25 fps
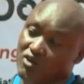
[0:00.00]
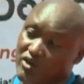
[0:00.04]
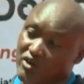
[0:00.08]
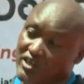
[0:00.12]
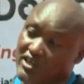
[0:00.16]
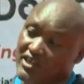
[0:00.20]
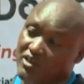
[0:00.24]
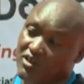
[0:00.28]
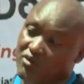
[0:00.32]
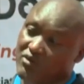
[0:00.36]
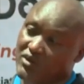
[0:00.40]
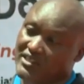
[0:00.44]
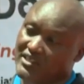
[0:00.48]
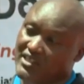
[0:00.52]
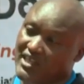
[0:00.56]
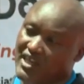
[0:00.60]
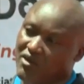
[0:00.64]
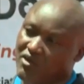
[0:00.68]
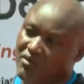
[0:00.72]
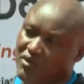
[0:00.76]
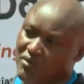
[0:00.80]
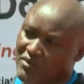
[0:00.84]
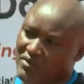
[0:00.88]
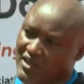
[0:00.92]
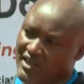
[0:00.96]
doing with
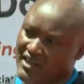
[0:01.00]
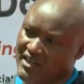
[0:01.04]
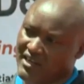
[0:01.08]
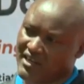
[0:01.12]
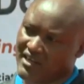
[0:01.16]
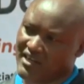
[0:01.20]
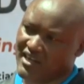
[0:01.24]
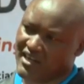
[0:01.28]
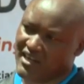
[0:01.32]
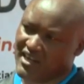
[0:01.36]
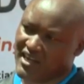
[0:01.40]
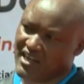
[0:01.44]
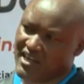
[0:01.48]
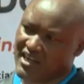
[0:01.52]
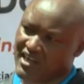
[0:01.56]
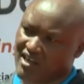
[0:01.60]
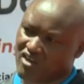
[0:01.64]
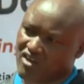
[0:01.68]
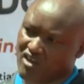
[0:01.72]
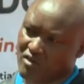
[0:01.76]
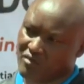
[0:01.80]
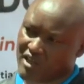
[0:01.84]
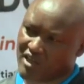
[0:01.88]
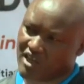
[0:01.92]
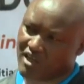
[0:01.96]
women
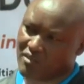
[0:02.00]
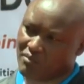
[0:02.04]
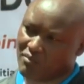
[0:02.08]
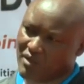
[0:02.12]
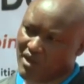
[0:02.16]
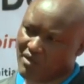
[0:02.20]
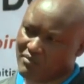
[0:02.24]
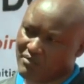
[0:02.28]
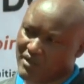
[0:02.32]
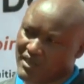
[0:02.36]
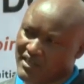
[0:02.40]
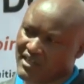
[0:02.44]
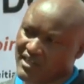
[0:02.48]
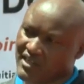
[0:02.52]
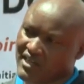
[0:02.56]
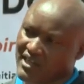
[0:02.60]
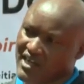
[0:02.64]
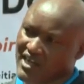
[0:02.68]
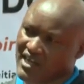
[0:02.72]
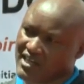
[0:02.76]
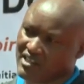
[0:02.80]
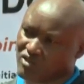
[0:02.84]
economic empowerment